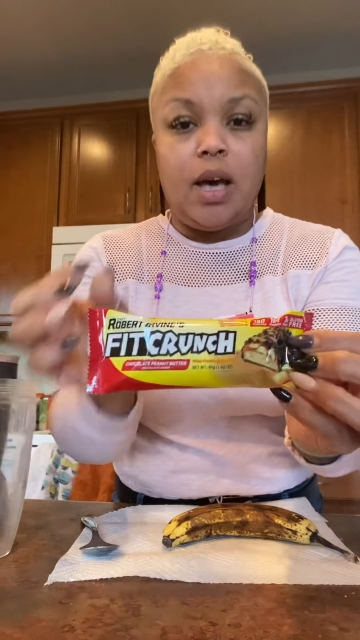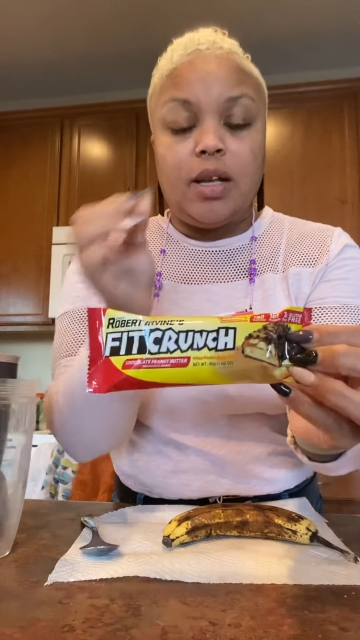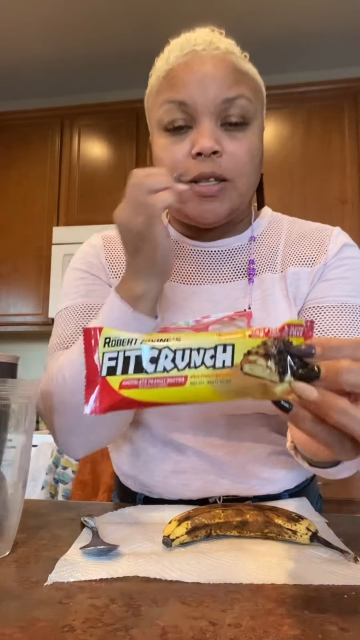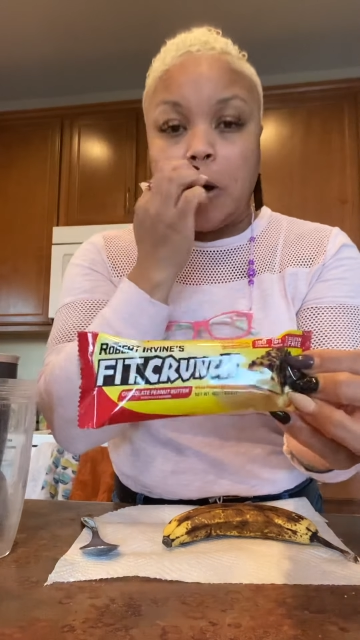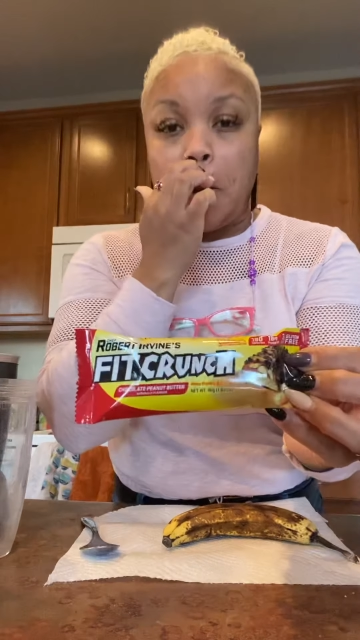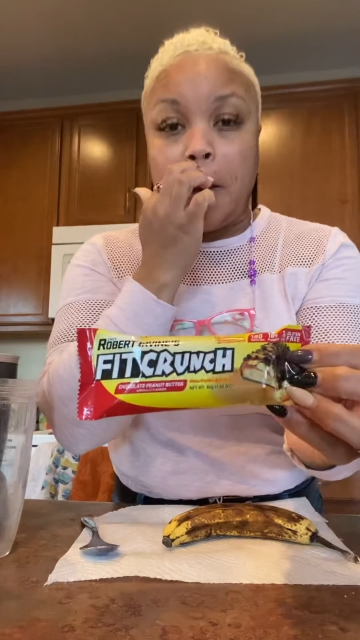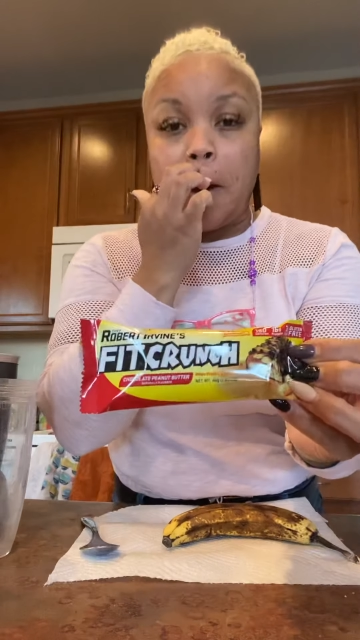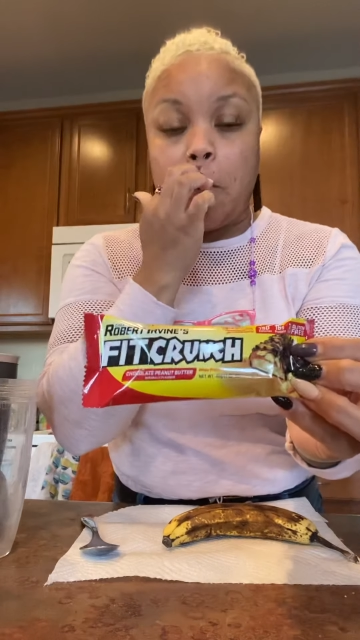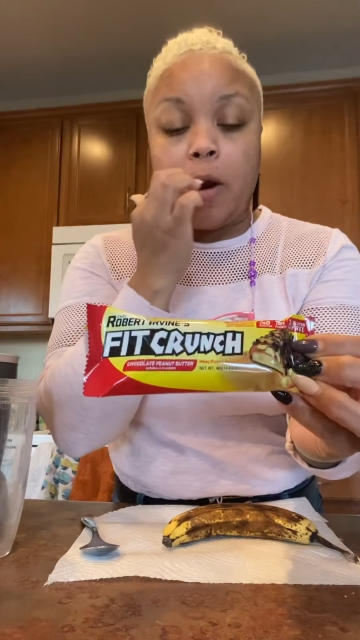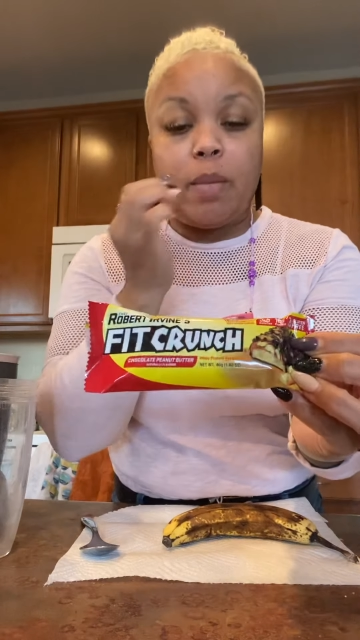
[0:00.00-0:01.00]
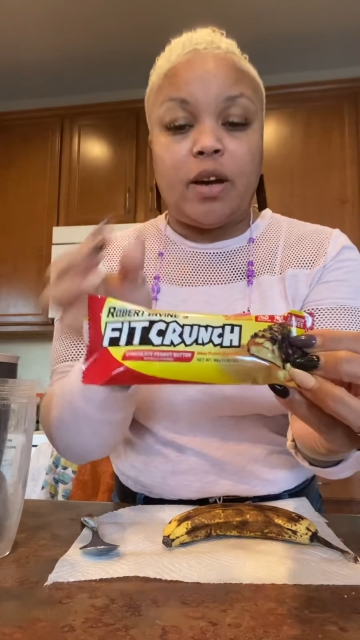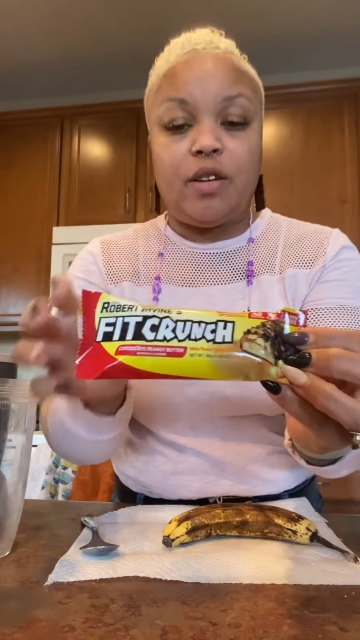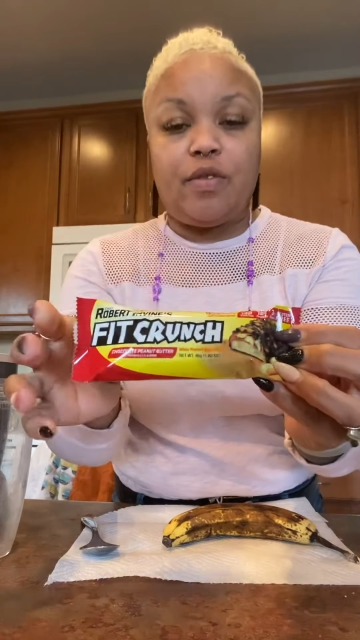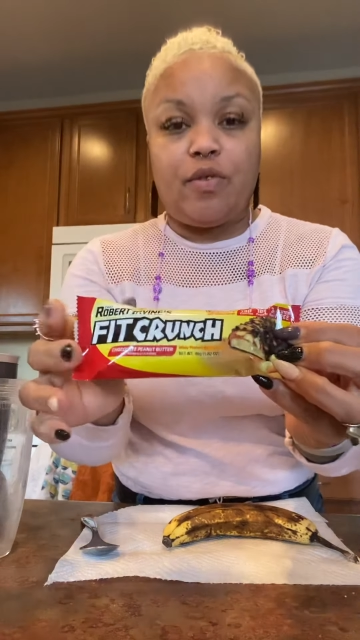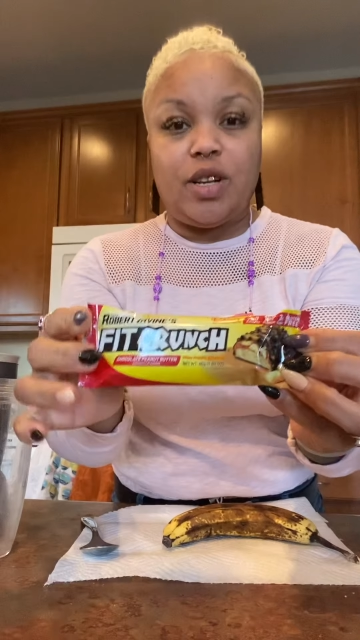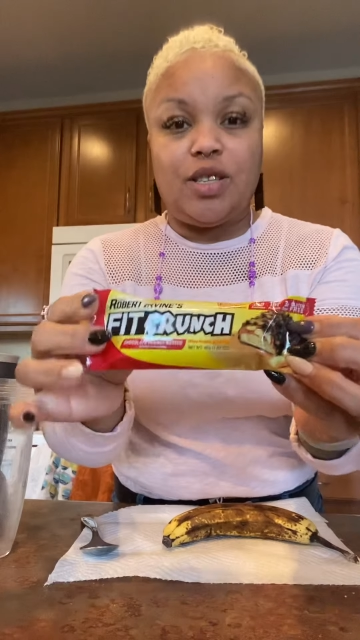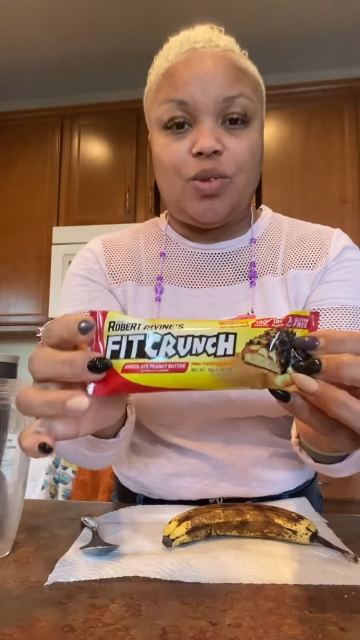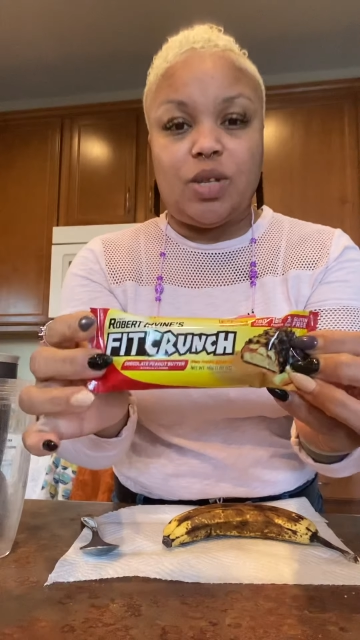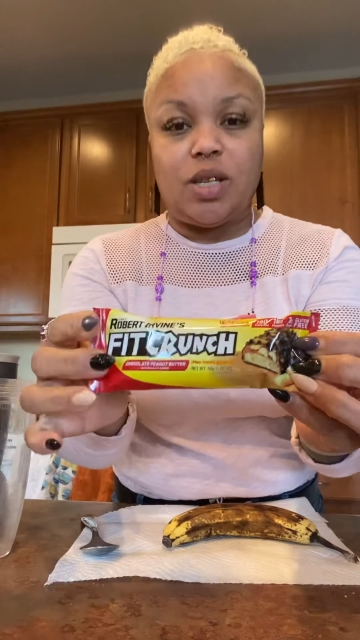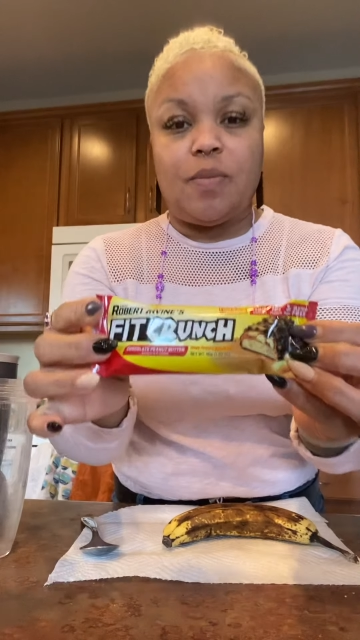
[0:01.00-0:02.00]
So, yeah, one of my good friends,
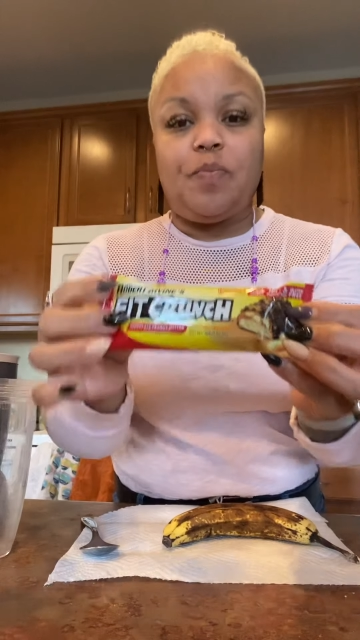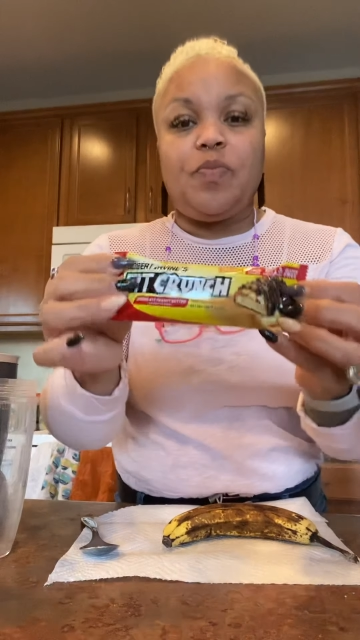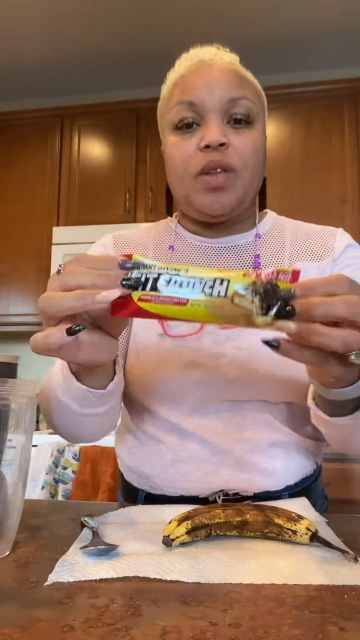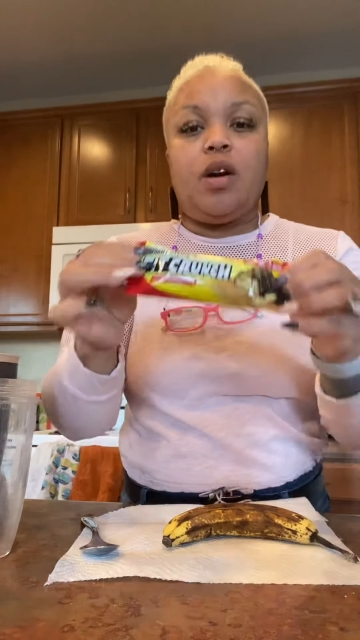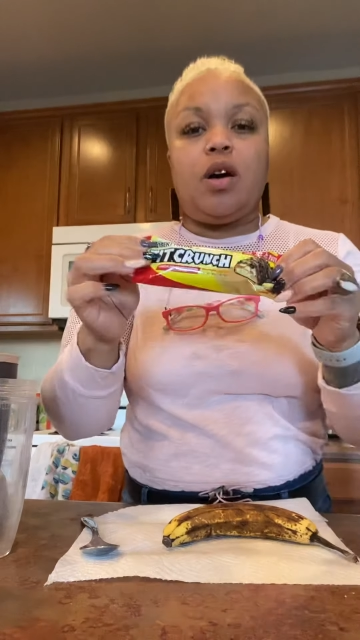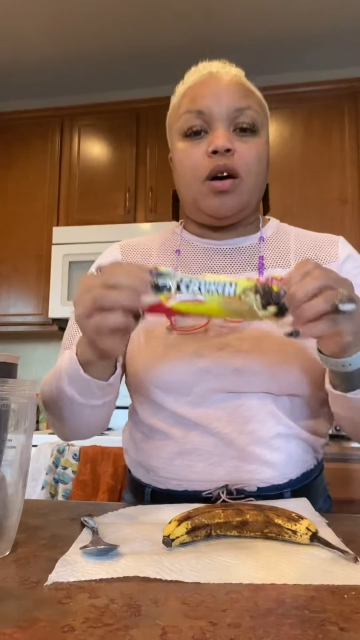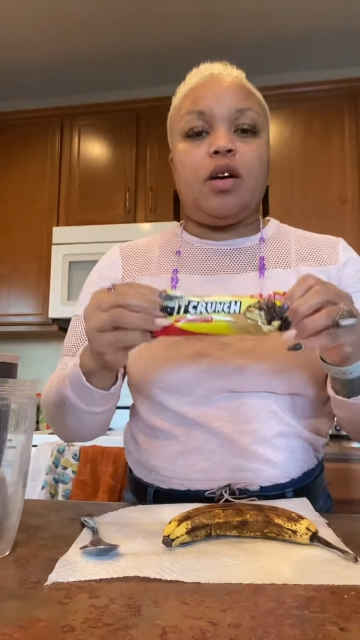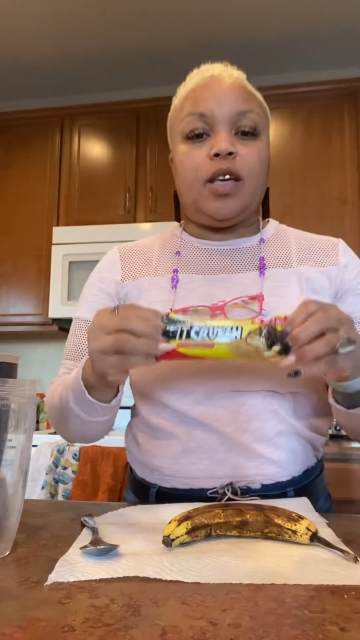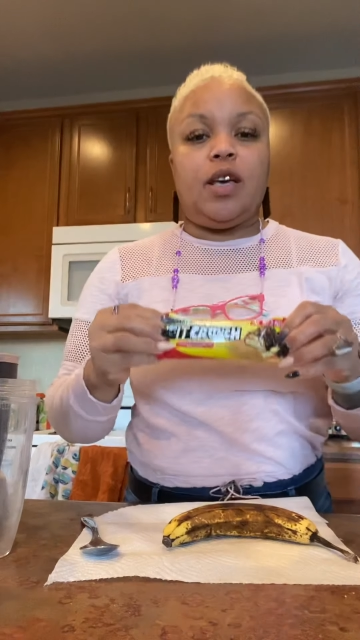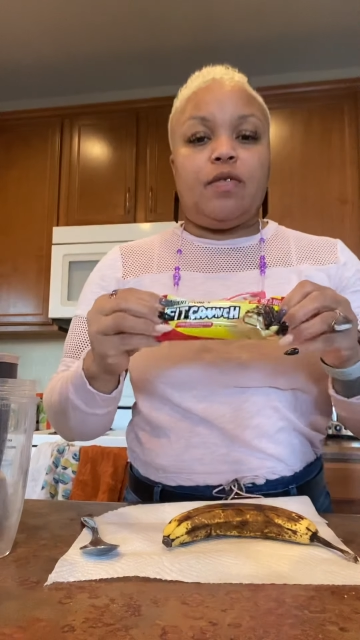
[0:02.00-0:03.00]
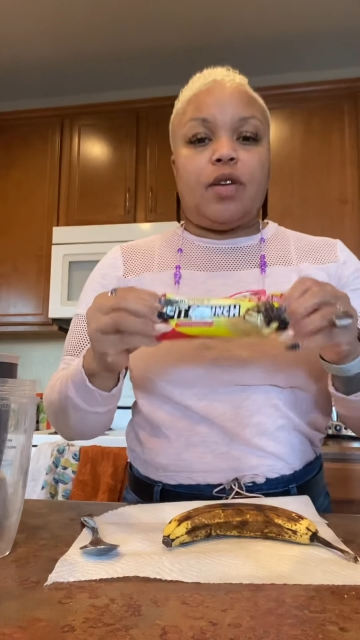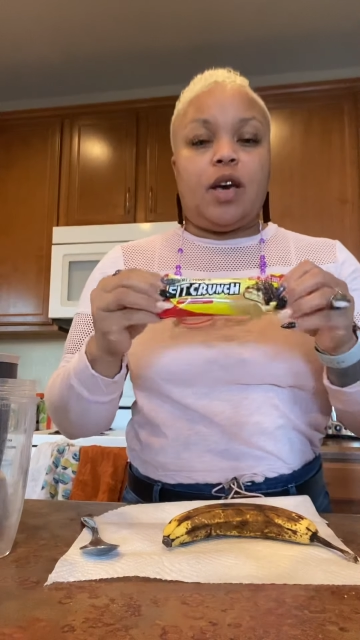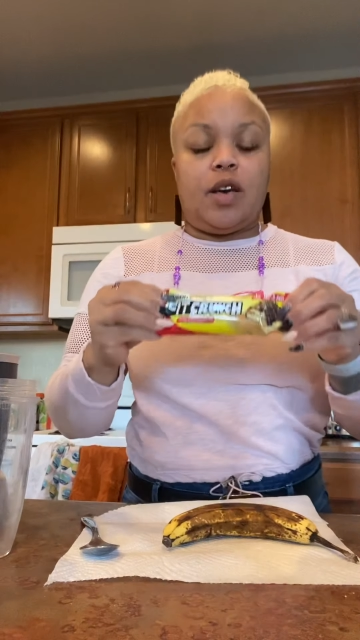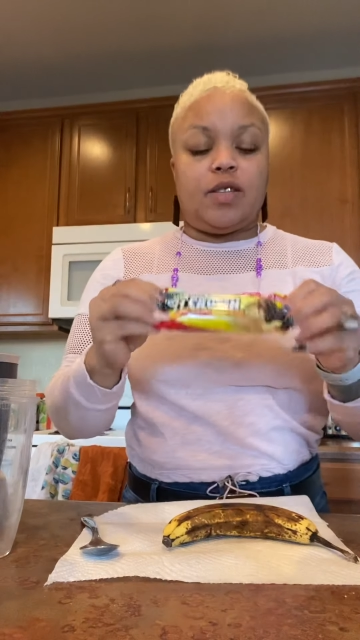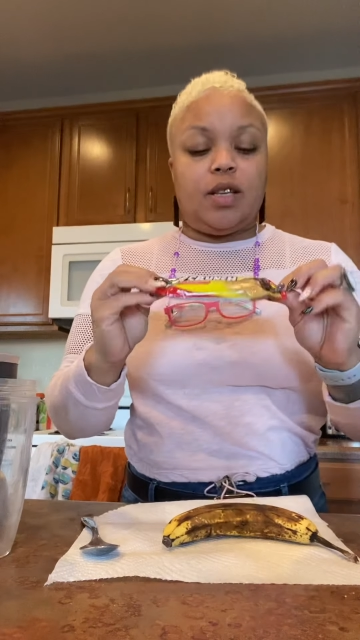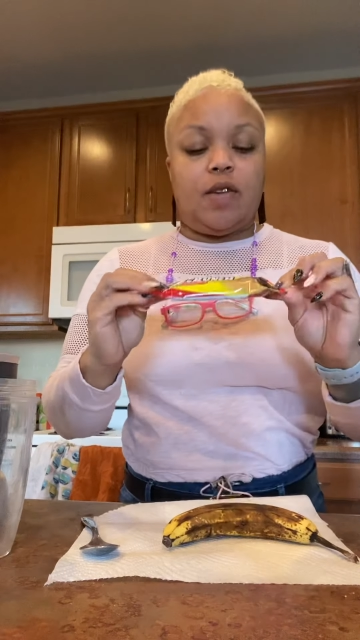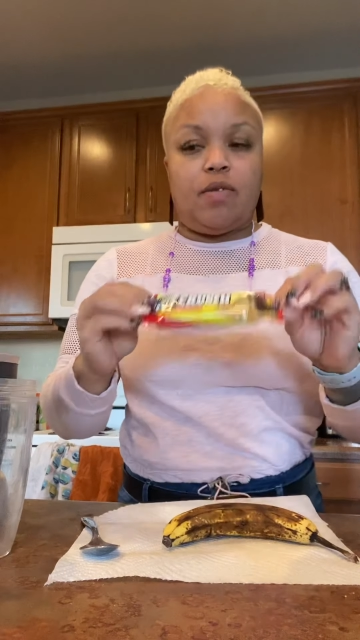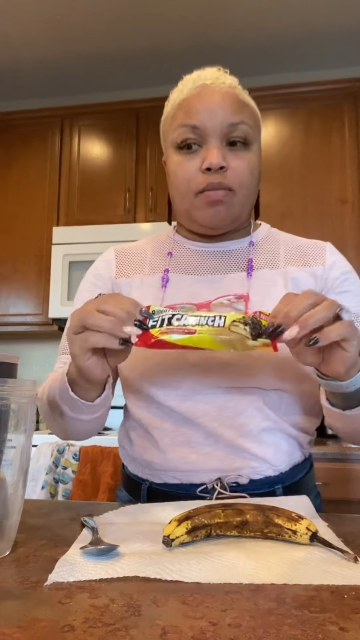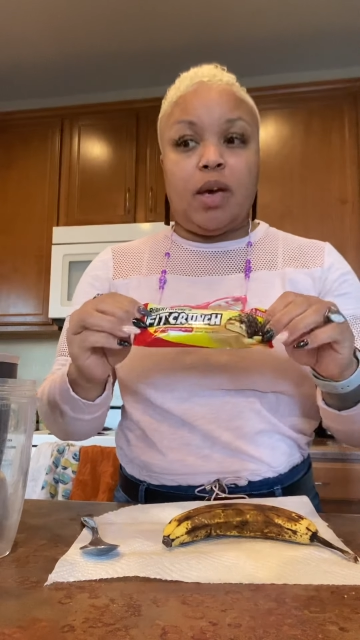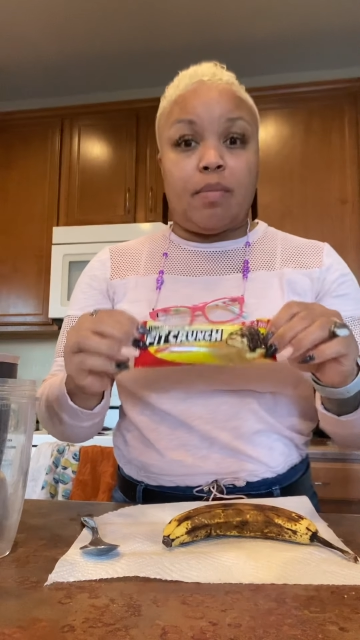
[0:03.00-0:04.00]
Susan, uh, give, has
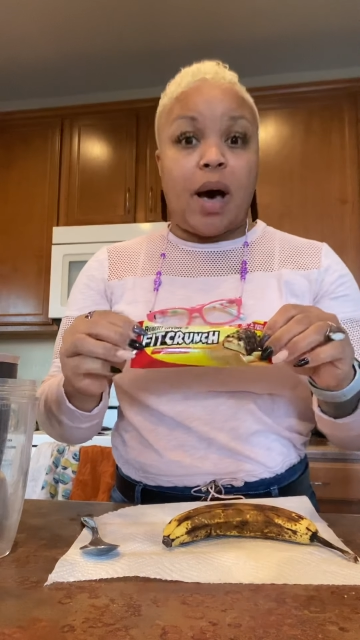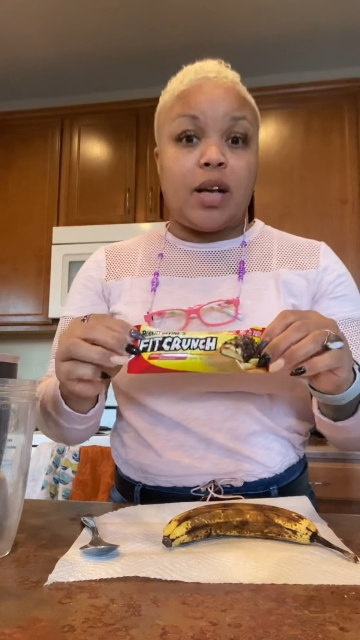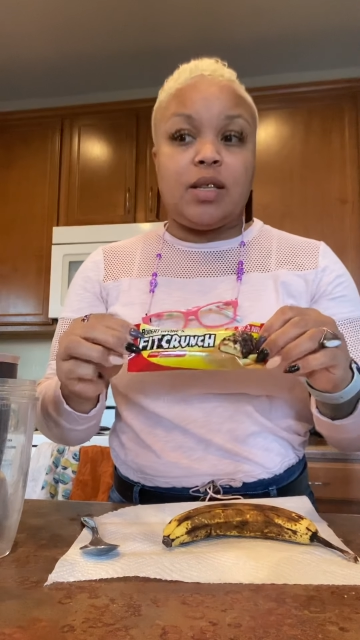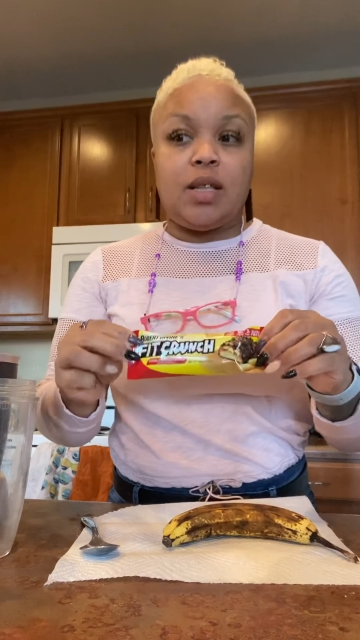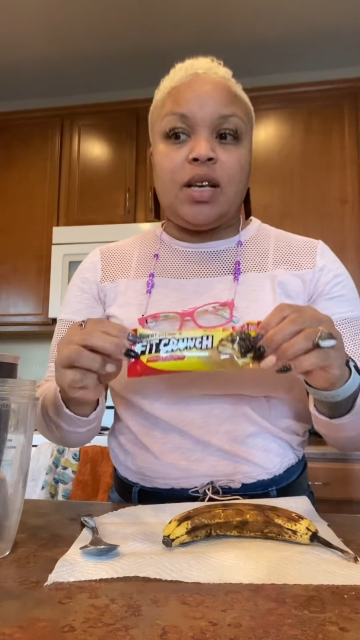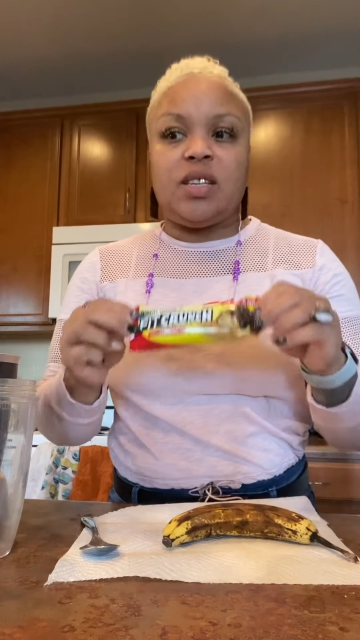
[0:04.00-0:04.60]
given me a box of these.